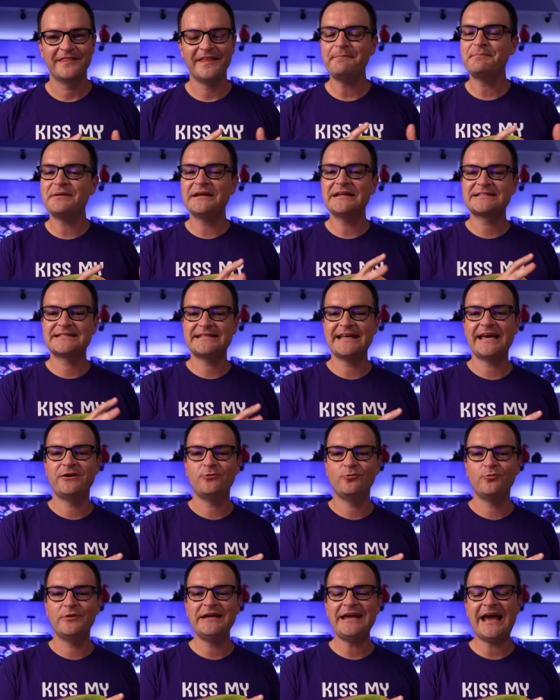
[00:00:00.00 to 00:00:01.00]
That being
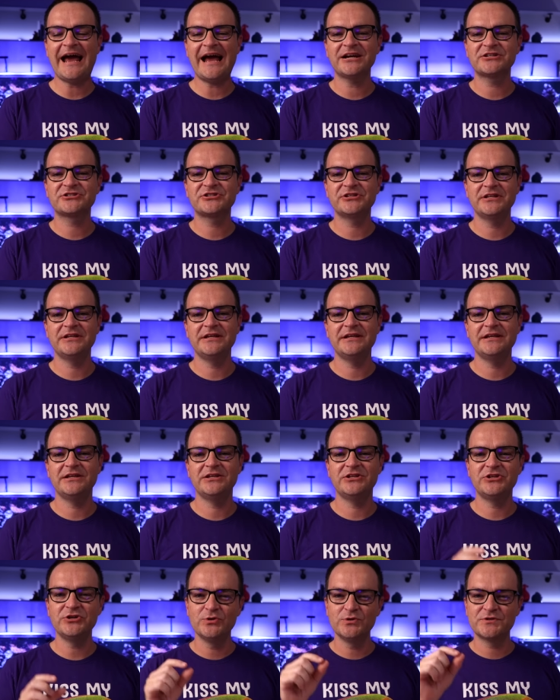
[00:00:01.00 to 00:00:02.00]
said, we actually
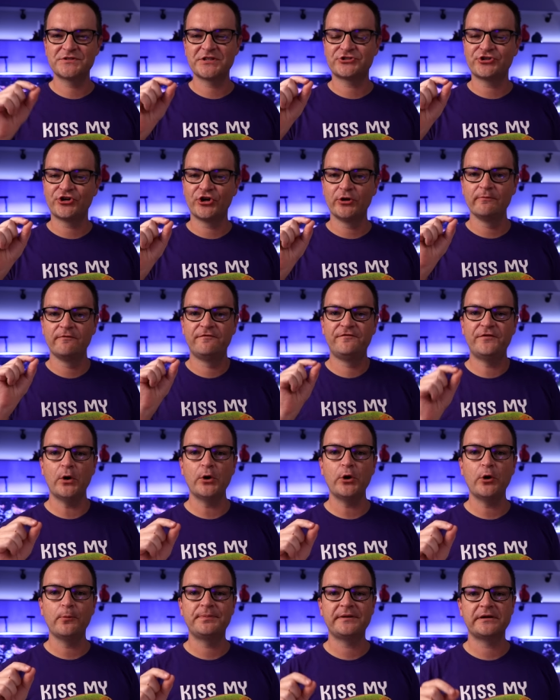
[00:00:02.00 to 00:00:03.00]
use the term
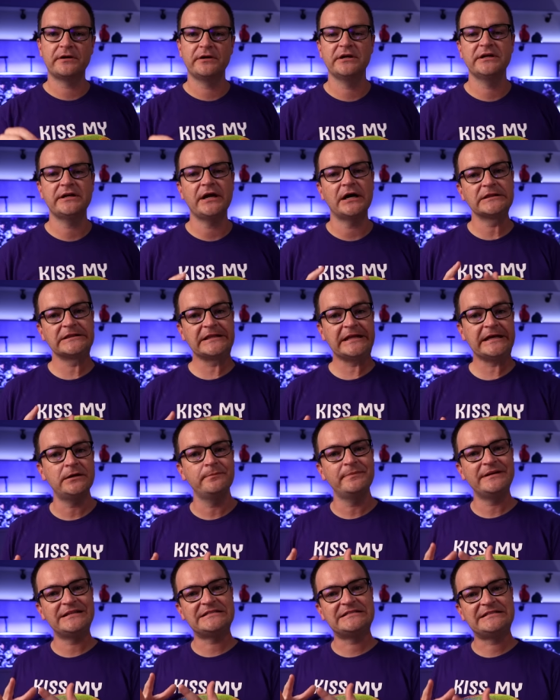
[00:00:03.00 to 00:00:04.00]
photo period a little
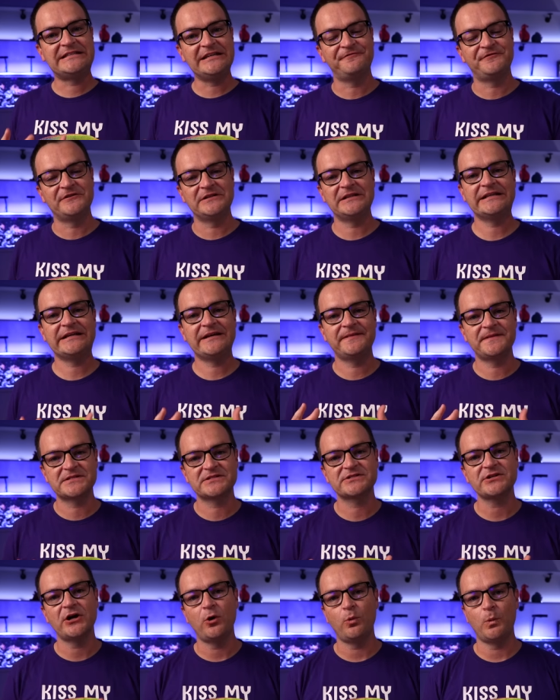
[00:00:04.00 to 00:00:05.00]
bit differently in the
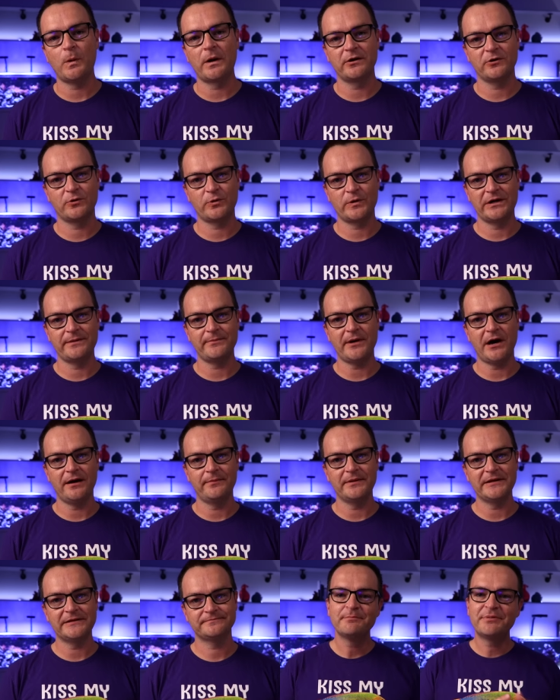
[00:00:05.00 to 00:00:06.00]
saltwater aquarium
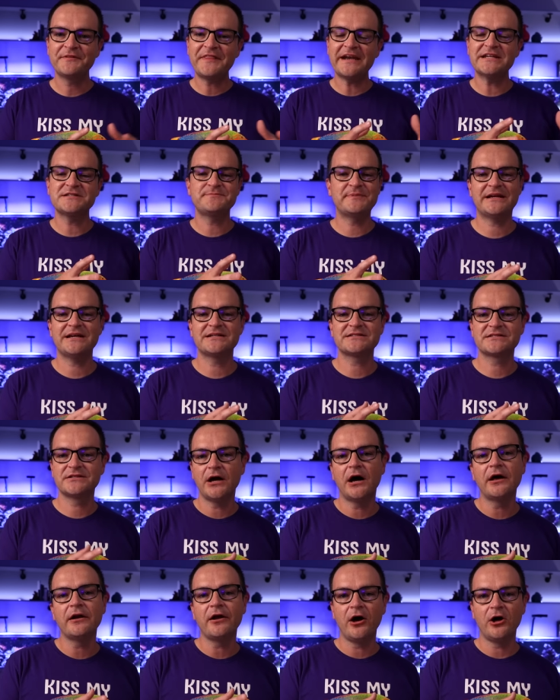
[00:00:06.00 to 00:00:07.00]
hobby. But that is because
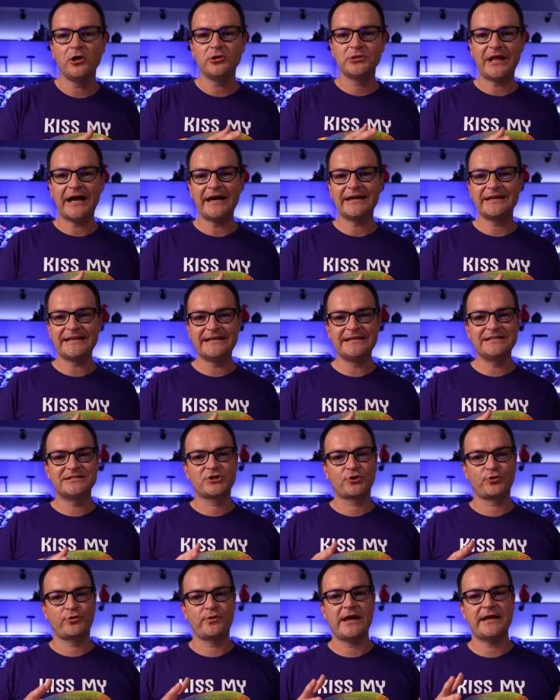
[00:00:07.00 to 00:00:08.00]
not all light is
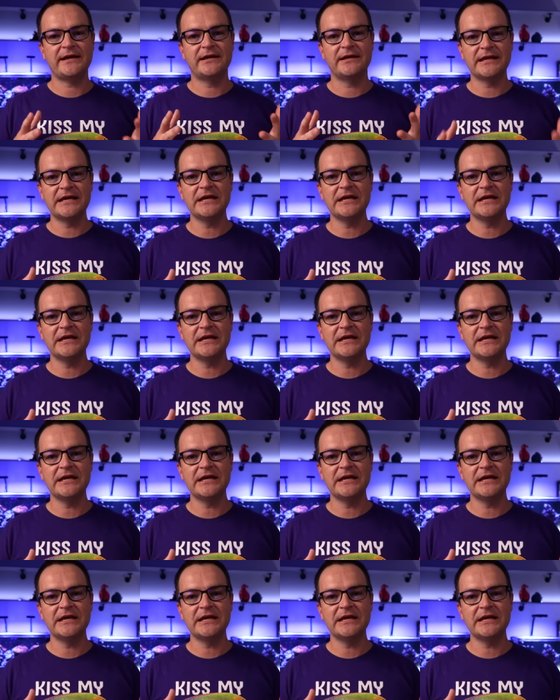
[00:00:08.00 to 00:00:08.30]
created